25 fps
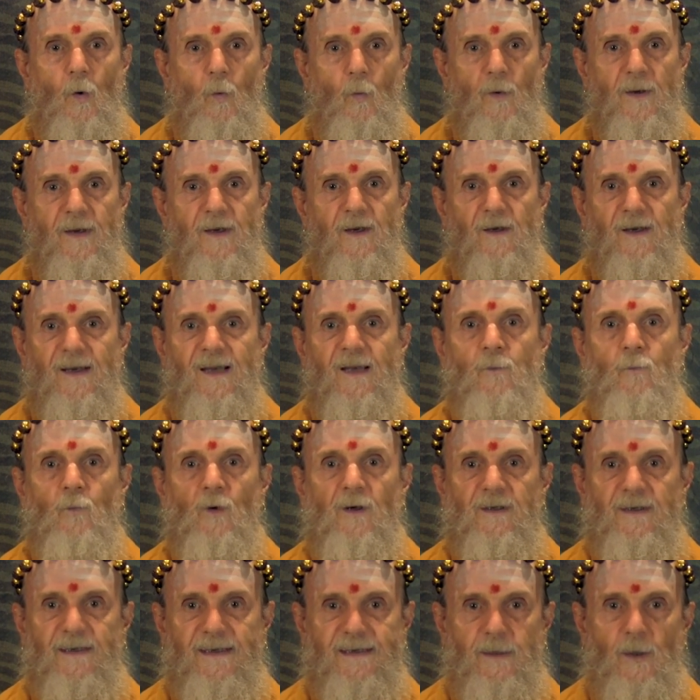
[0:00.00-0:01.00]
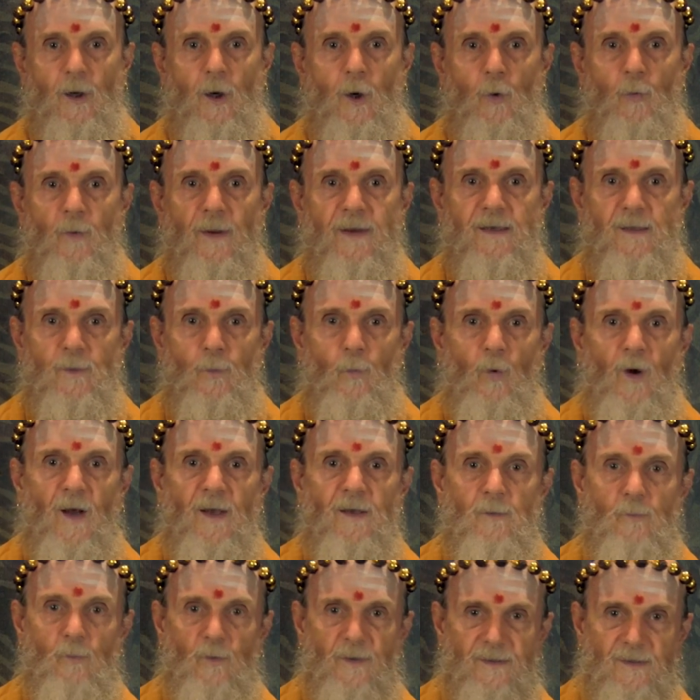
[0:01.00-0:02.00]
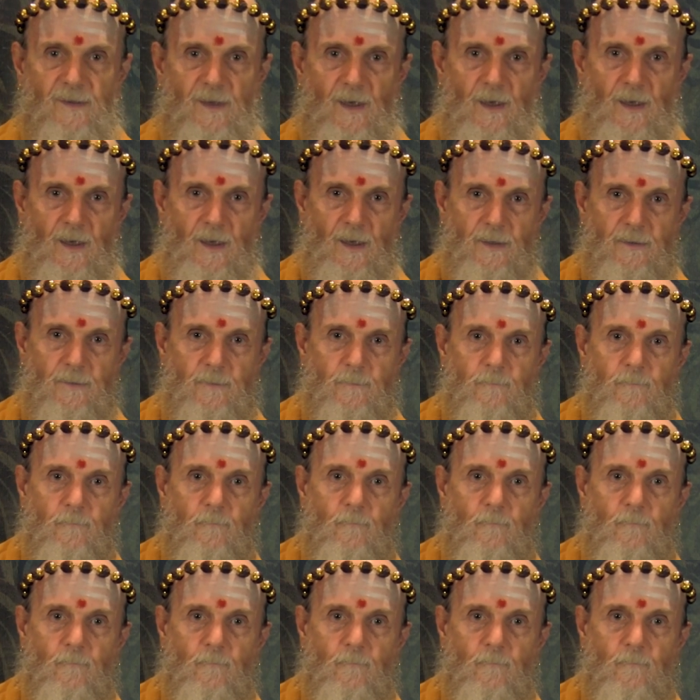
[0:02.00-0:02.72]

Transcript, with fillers: We are inwardly already one with God.